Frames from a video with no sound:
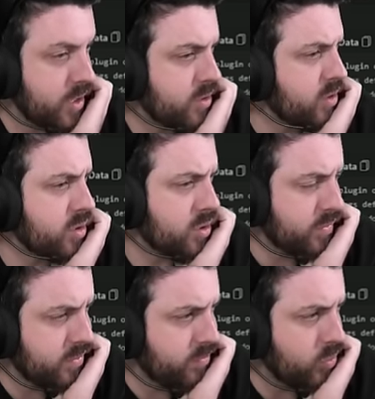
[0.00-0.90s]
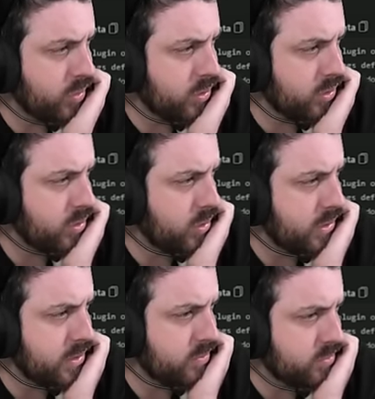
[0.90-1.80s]
I don't know if the audio
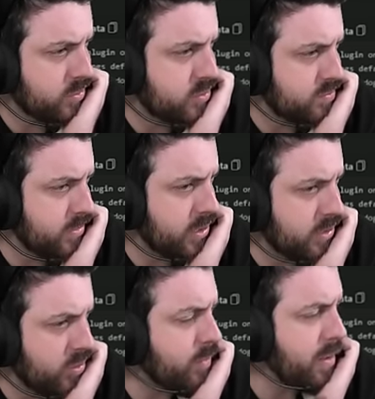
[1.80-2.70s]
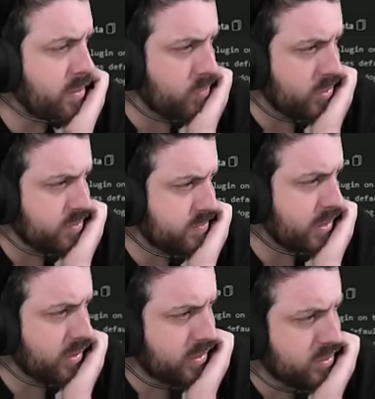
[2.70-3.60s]
ID was manual, or maybe it was
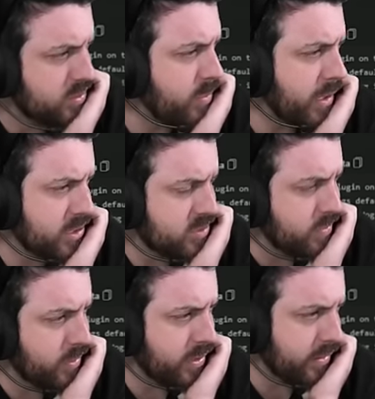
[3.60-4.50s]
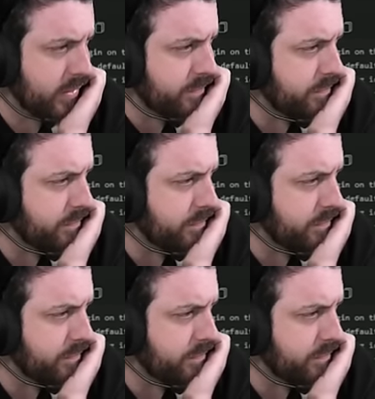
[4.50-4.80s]
manually entered. You might actually be right on that.